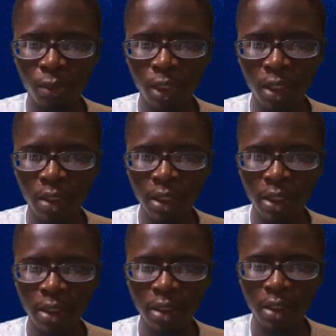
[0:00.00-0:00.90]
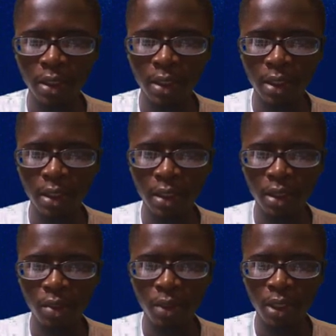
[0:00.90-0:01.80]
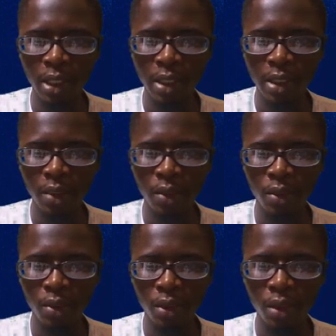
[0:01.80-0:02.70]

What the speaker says: that is x is greater than 0 but less than or